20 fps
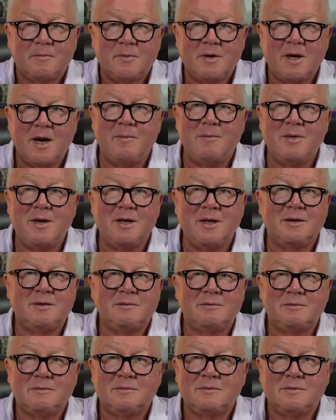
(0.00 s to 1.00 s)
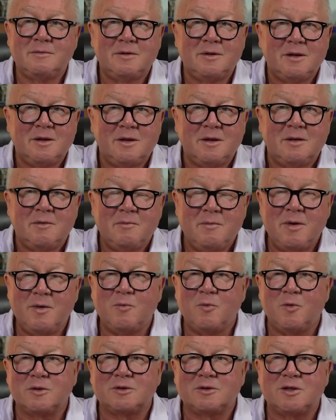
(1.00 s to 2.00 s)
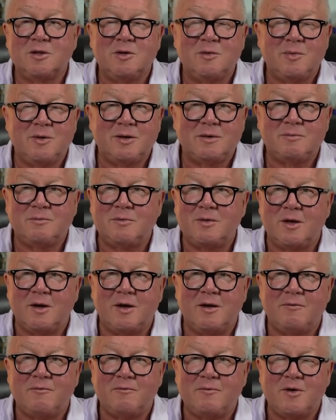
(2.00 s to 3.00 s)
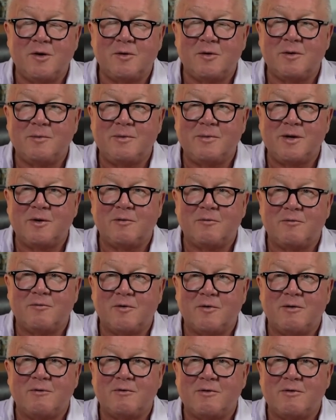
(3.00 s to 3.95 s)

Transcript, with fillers: it. Not men. Men will too, but they'll have no libido forever.